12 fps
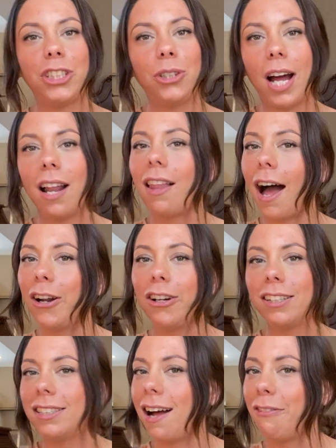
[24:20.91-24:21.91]
She got a lot of
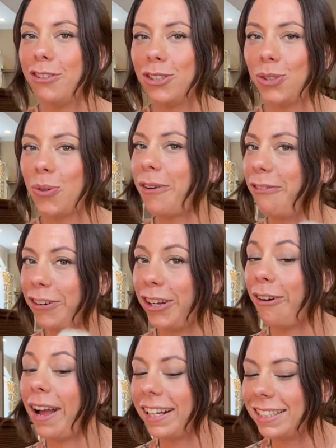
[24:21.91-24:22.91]
good stuff in store for
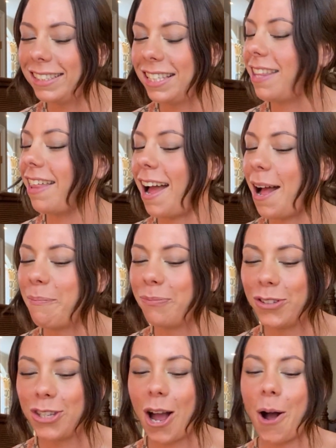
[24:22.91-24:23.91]
you. I could see that.
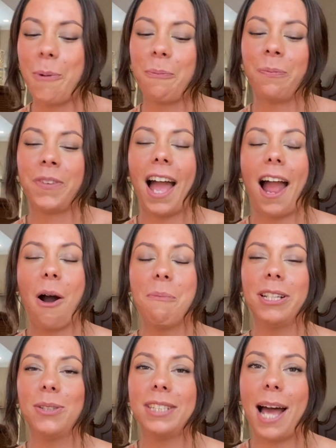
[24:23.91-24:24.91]
So I hope
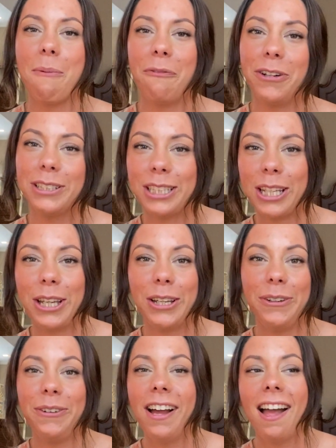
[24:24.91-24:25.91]
this was helpful to
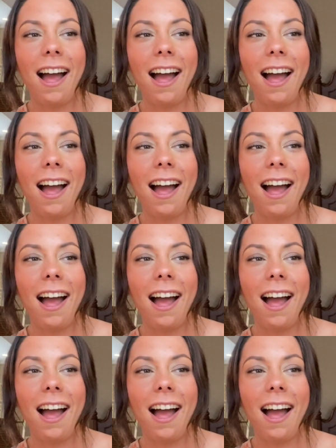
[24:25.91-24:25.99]
you.